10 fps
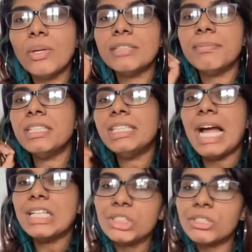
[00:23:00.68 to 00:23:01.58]
to be
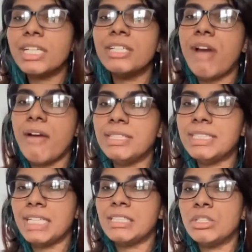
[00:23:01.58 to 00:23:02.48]
naturally
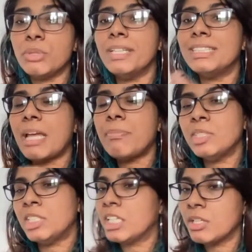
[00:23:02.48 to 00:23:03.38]
gravitated towards that
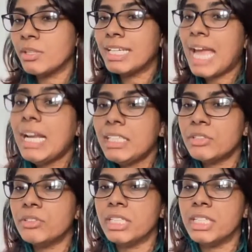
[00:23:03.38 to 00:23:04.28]
particular
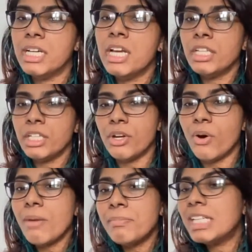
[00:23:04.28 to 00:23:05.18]
category,
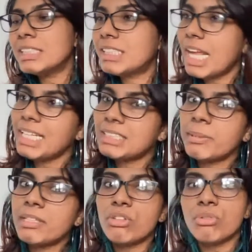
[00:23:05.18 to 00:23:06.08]
because that has
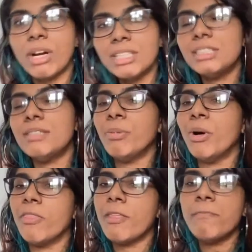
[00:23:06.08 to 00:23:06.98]
been thrust
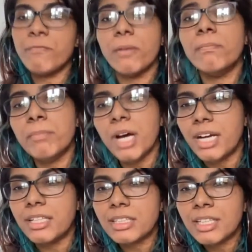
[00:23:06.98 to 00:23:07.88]
upon them from
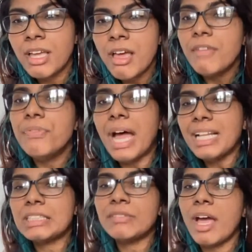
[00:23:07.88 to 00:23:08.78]
birth.
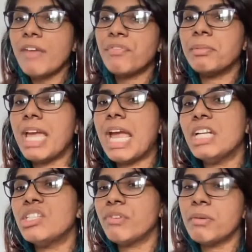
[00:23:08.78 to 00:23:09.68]
That's why from the
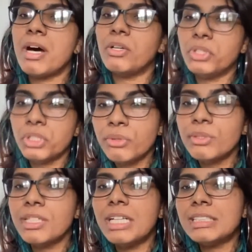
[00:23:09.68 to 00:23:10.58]
age of about
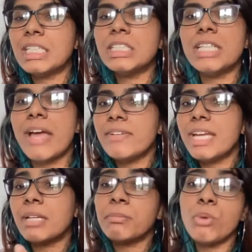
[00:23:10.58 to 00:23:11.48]
2, girls tend to
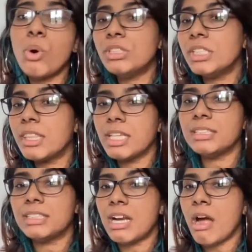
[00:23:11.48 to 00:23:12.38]
navigate more to
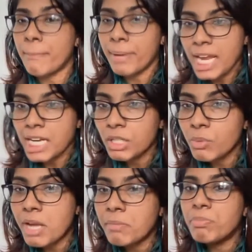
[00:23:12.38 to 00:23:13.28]
things that are pink,
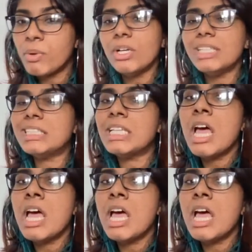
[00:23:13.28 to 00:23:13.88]
while boys